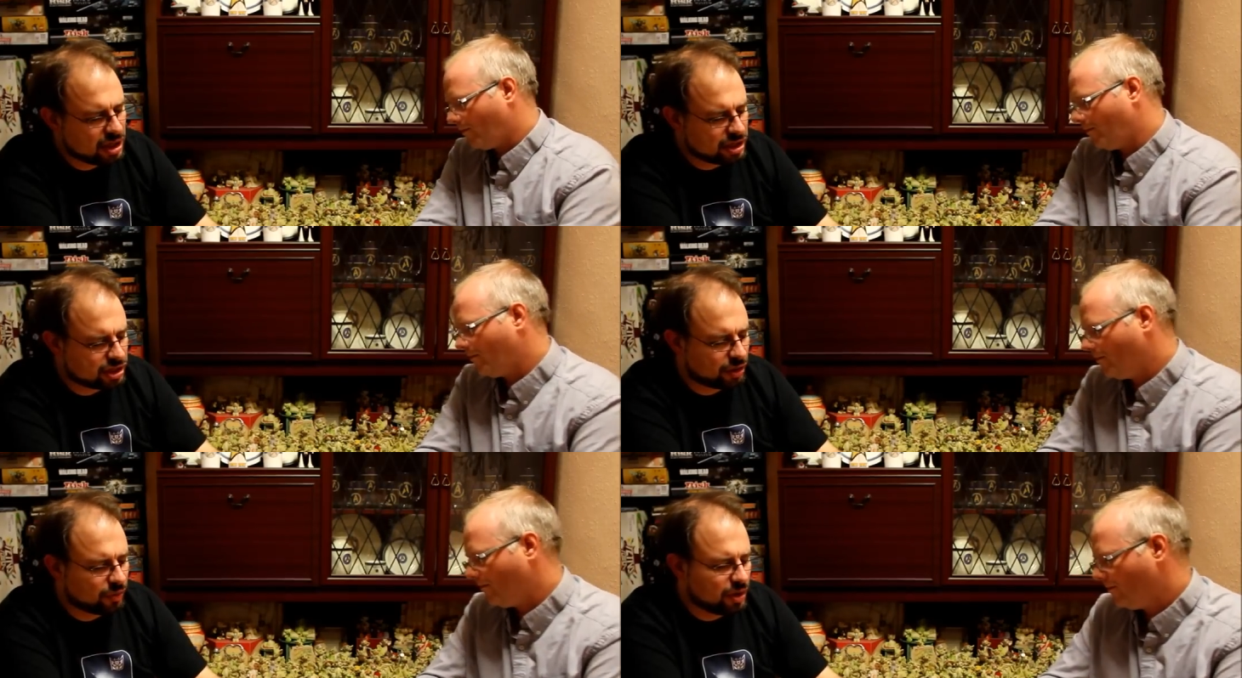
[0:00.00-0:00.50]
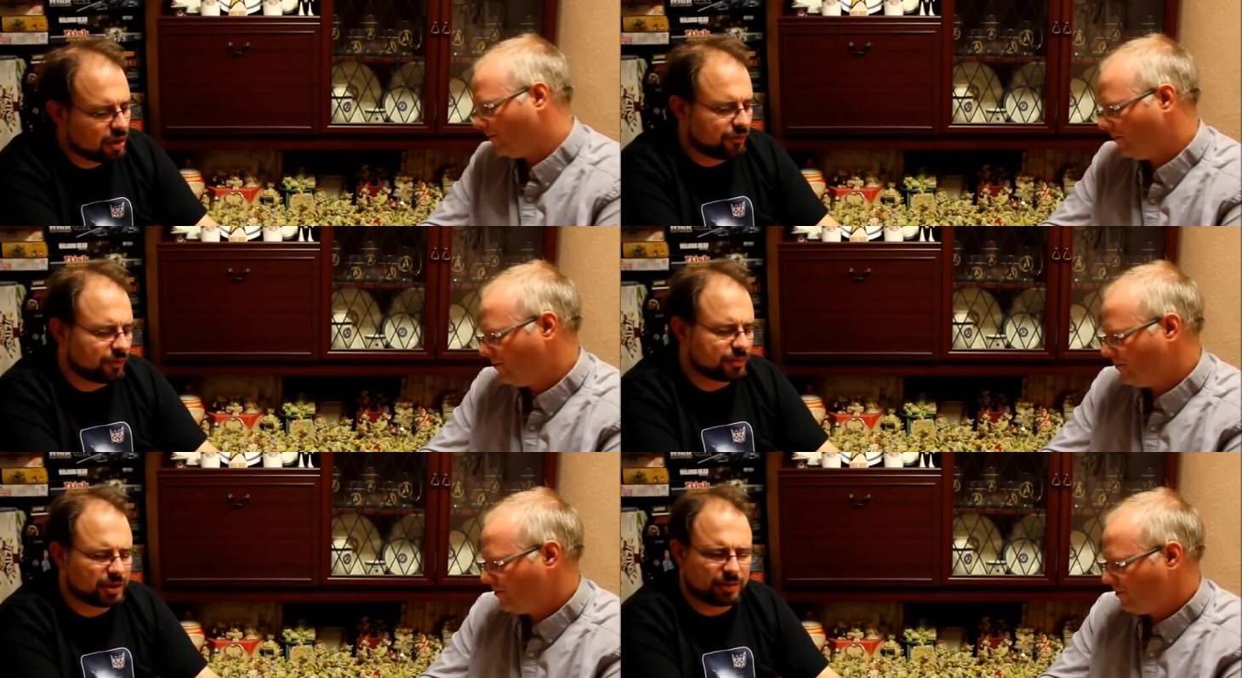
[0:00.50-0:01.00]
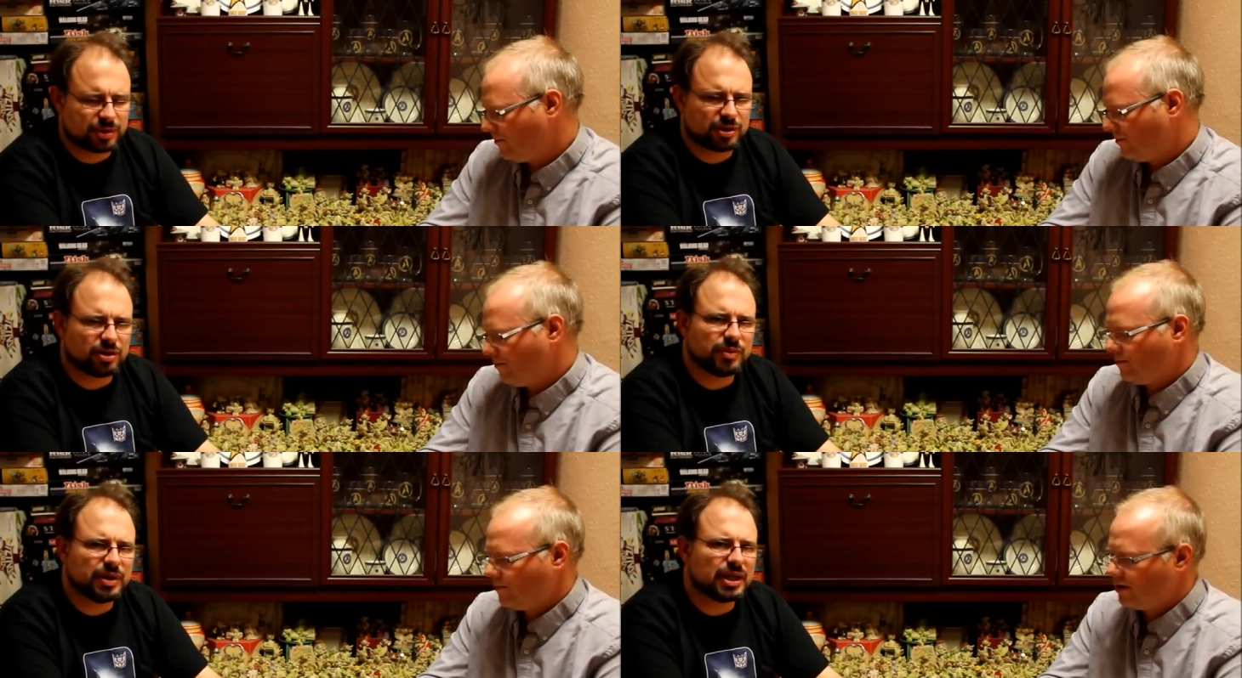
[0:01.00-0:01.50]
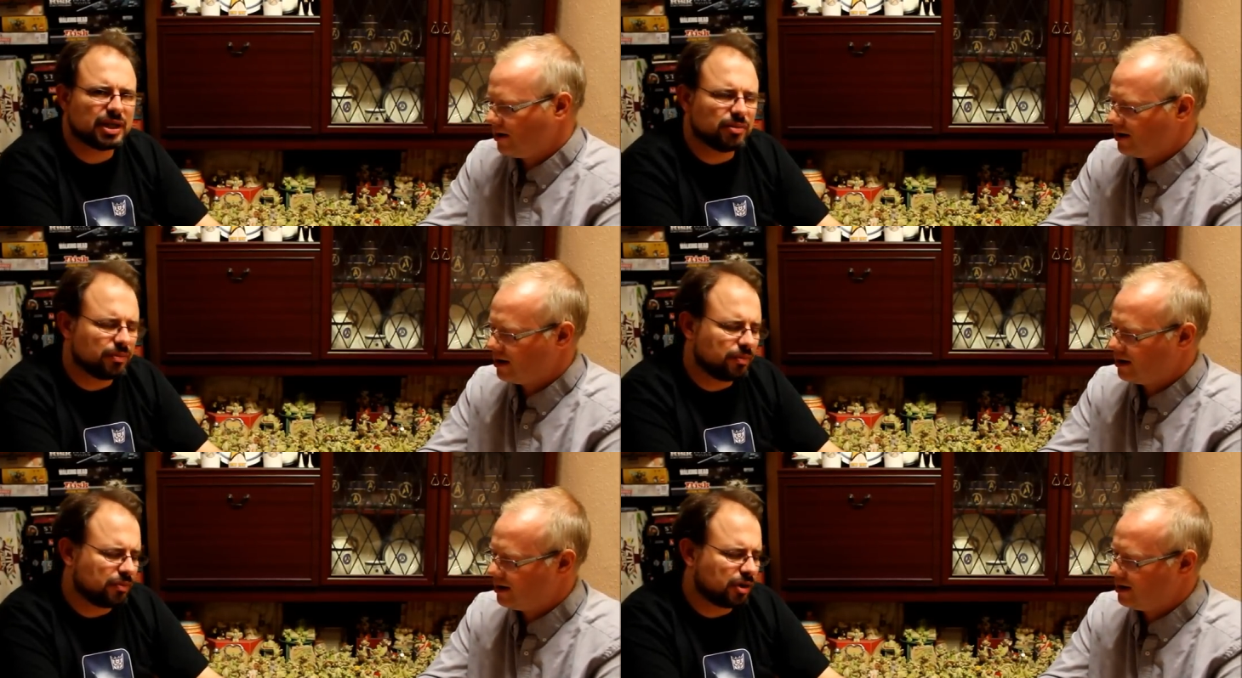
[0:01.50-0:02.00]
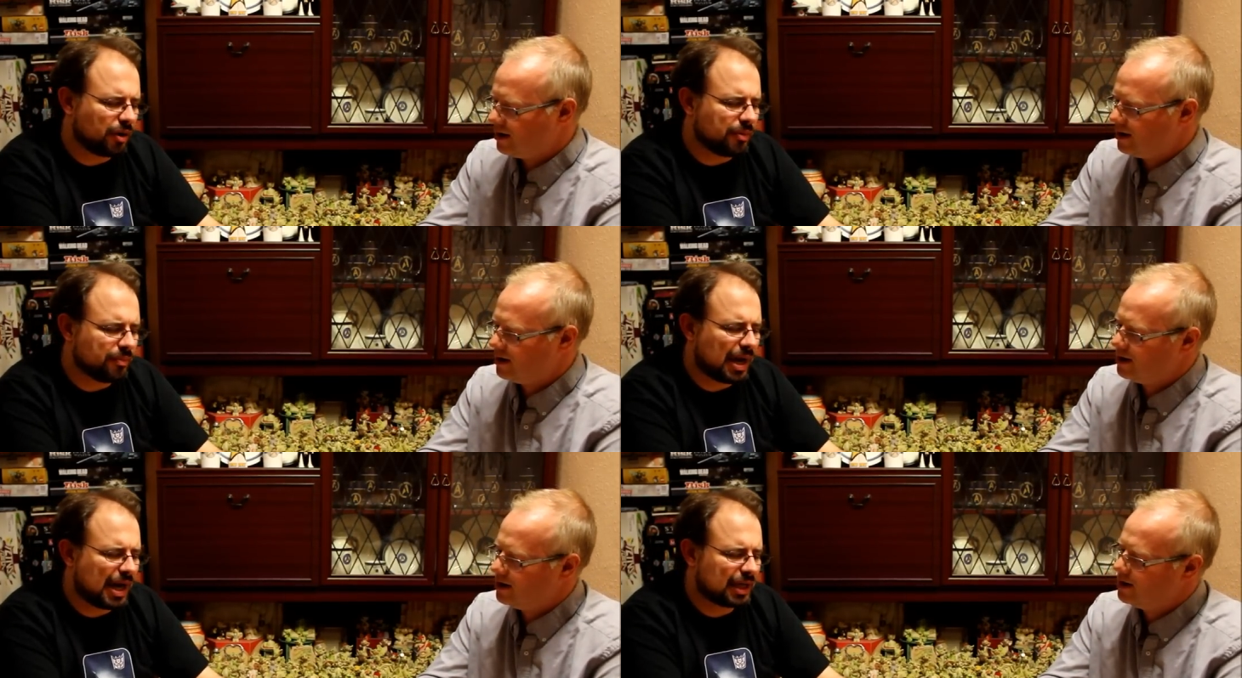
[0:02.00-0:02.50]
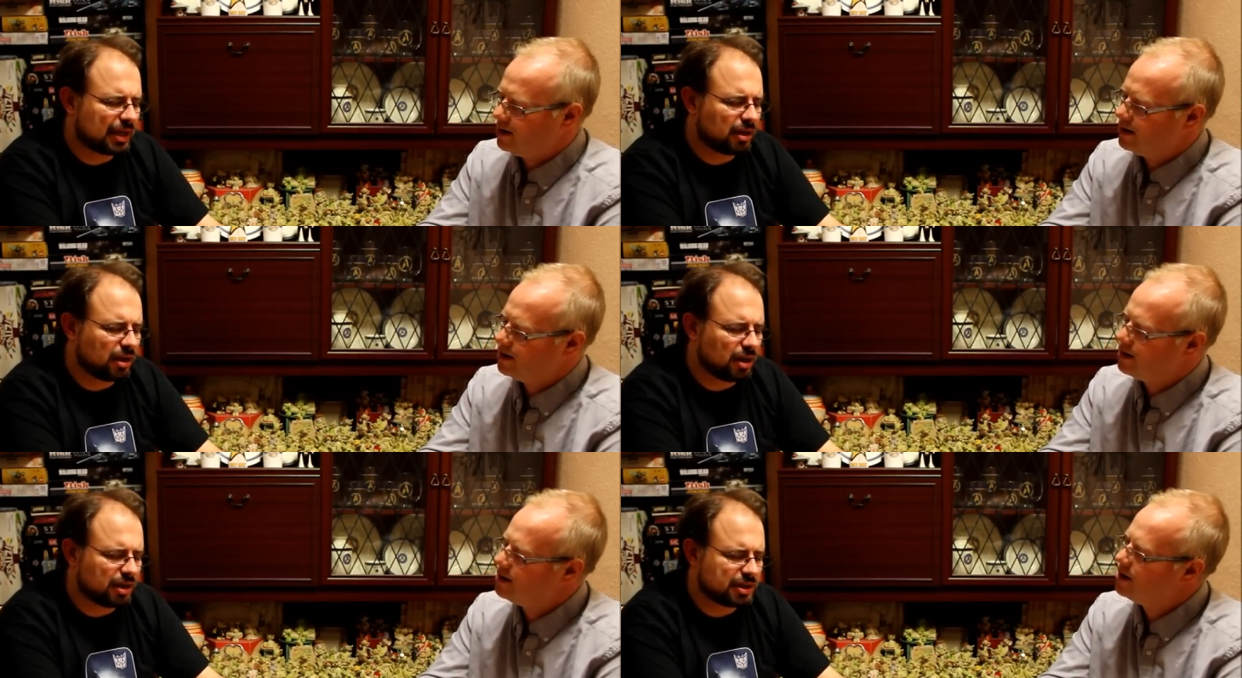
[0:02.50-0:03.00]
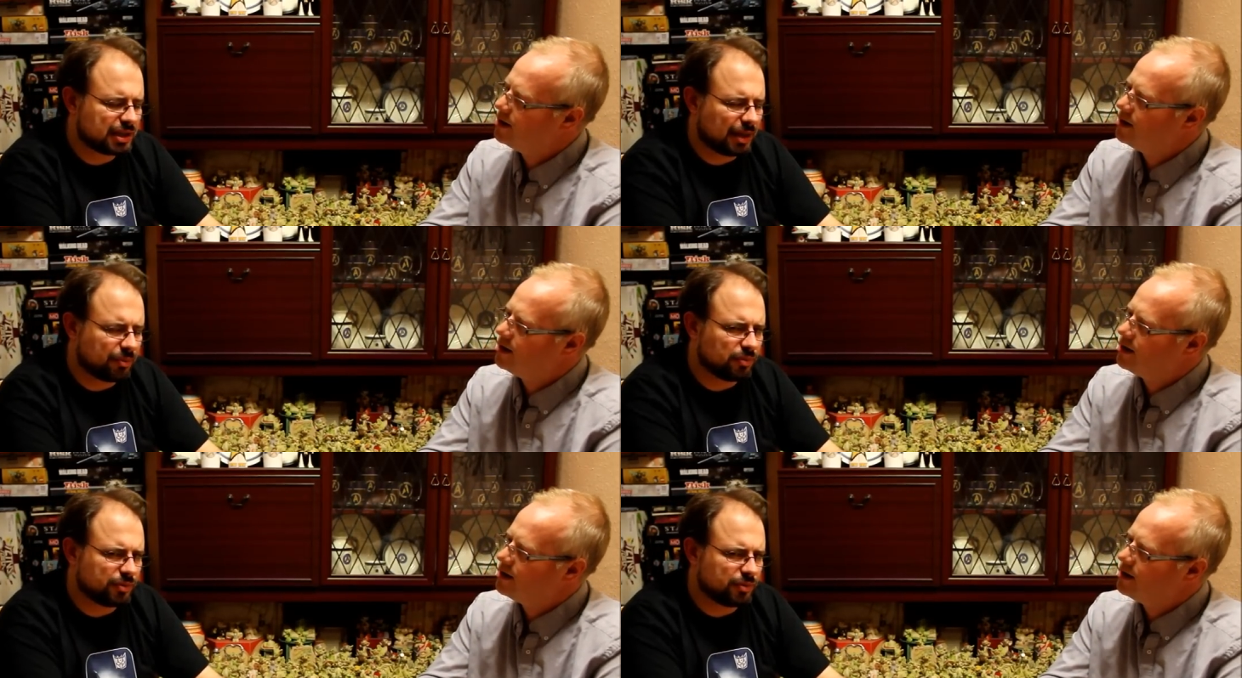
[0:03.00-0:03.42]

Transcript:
Speaker 1: So from time to time we ended up going back a step